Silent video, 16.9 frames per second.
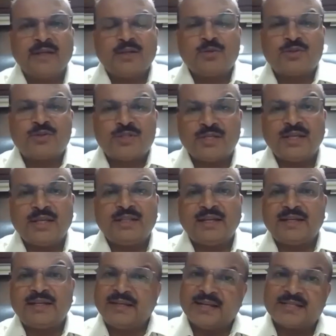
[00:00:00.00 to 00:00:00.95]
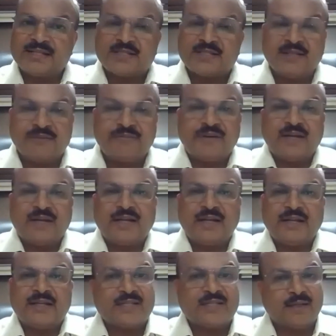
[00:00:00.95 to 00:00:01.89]
to see that yes,
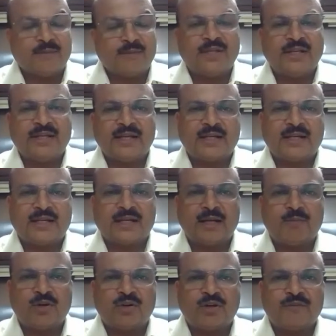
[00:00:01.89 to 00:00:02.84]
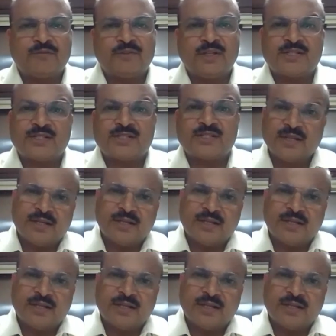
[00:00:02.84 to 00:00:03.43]
definitely something can come out of this,